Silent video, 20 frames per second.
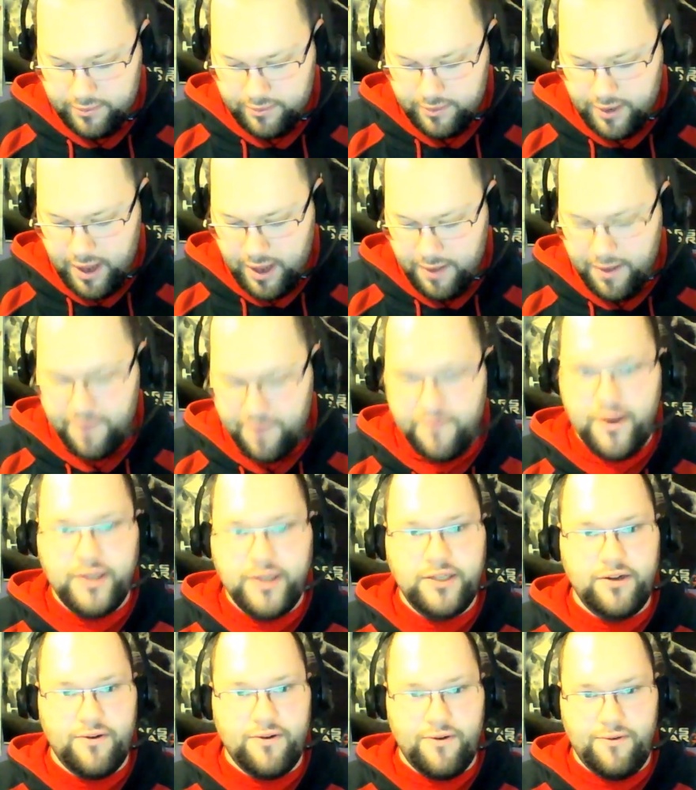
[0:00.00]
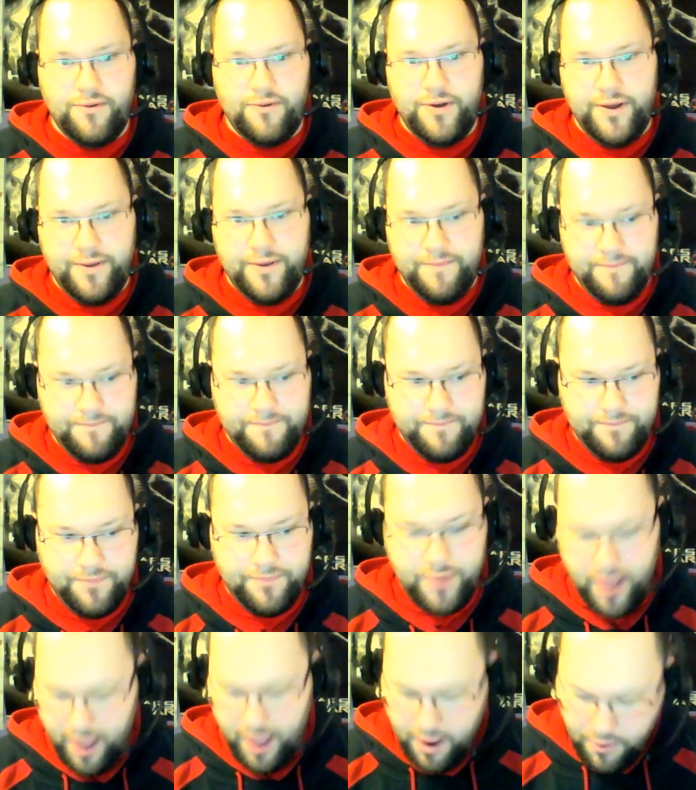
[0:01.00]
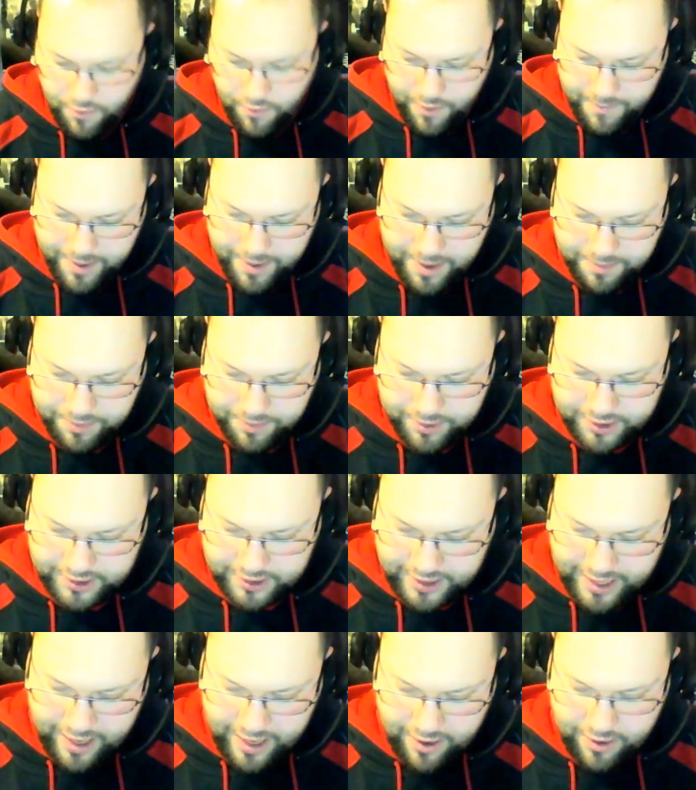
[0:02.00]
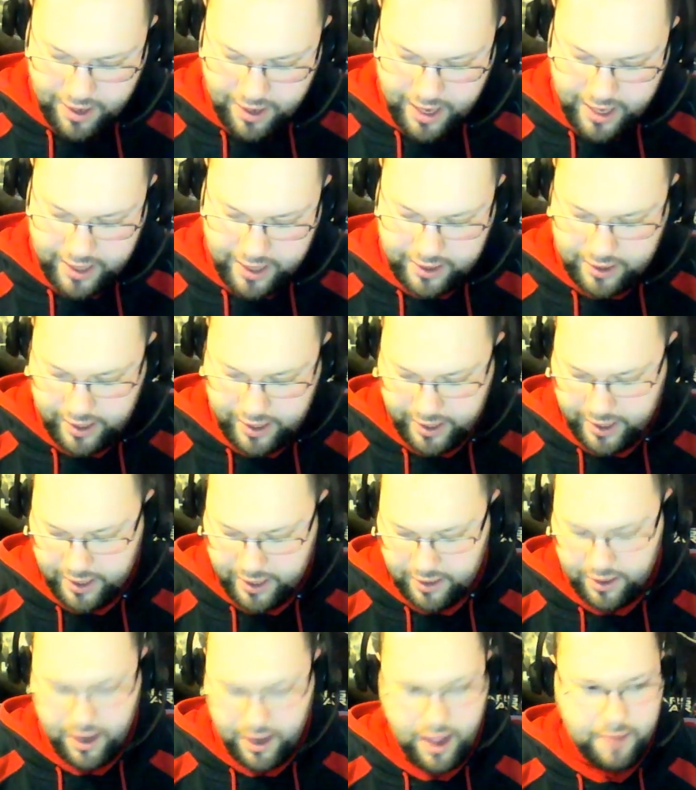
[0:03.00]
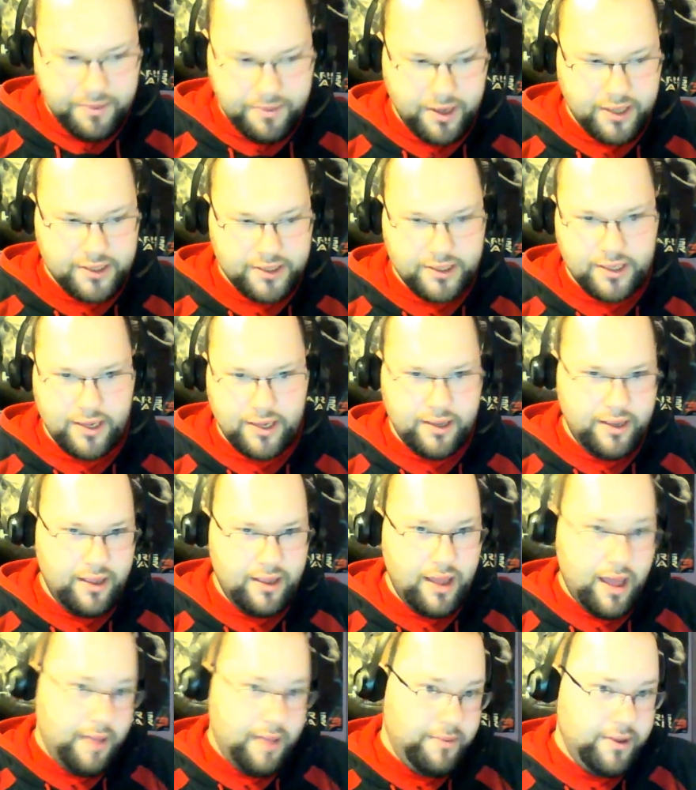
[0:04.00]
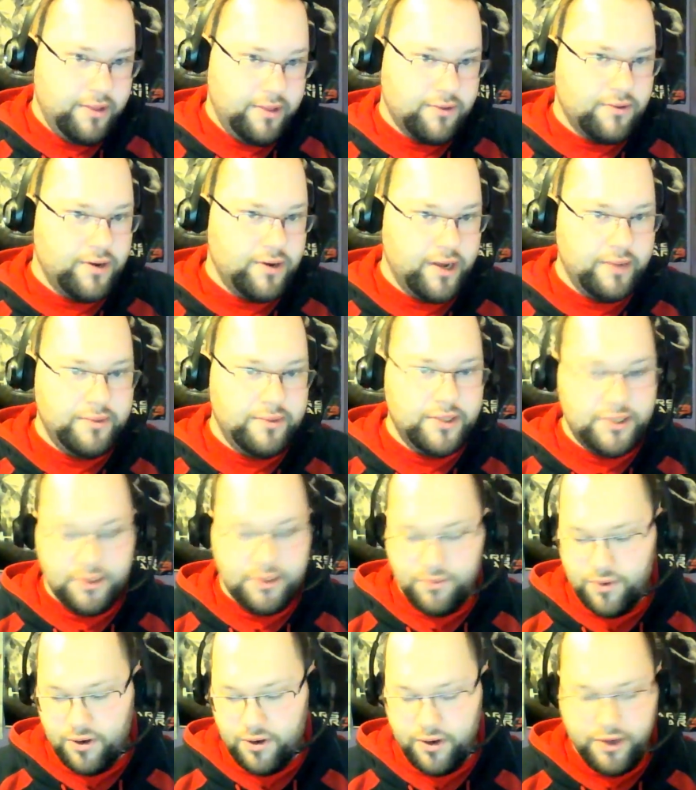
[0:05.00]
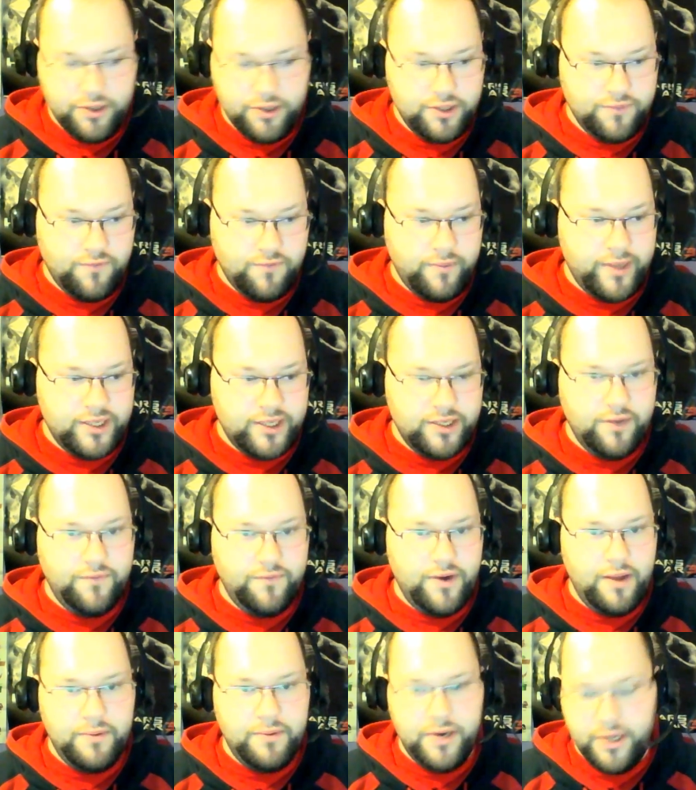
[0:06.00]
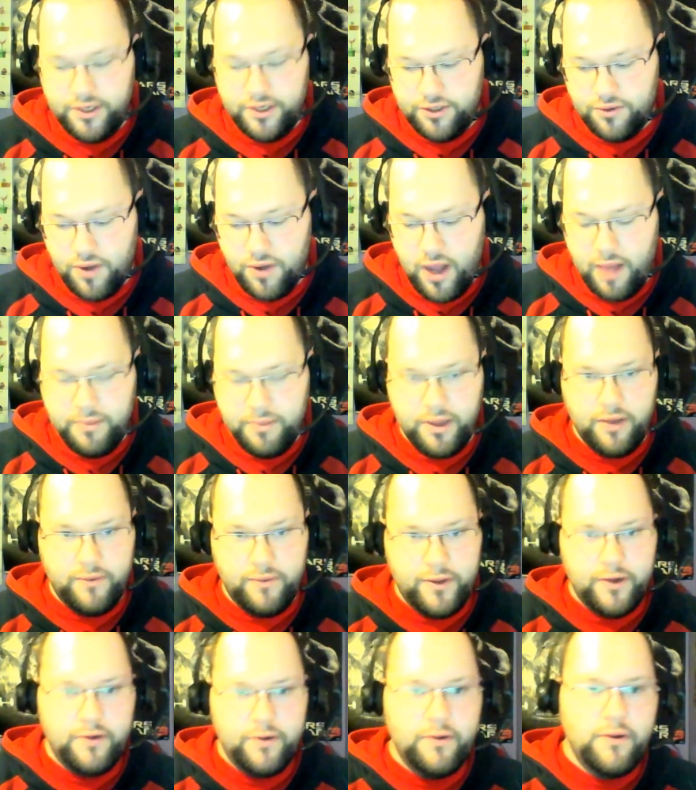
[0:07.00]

I have that facing the wrong way. I don't want people to see that online and like get the copy, because I'm either going to give it to someone or use it for myself and have a digital copy of it.